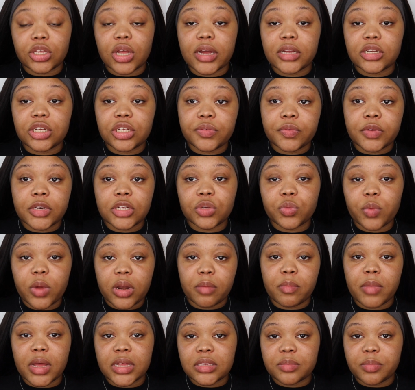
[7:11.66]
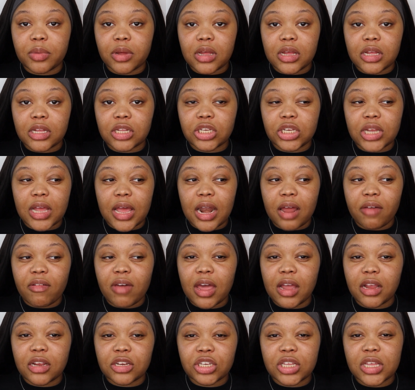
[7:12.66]
I just finished wetting my sponge, and I've
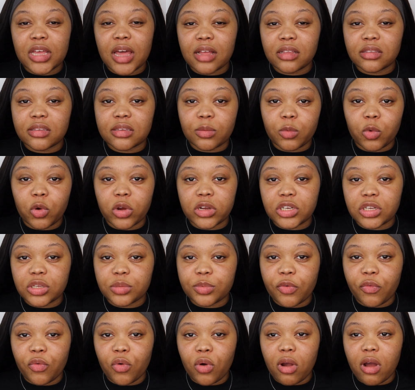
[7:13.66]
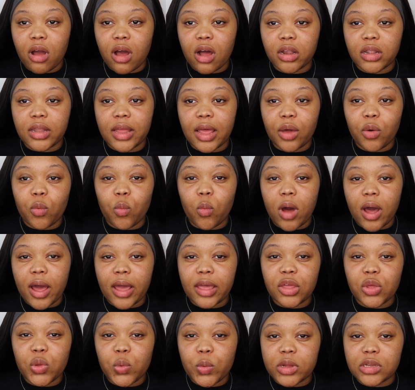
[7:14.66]
actually gotten some questions before on like why
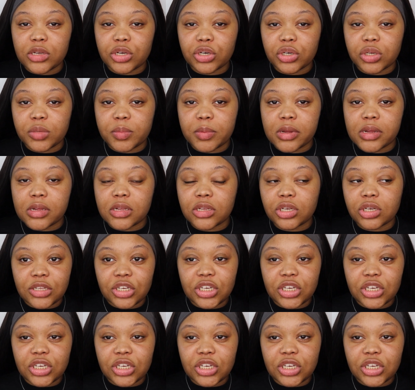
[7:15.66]
you wet your sponge.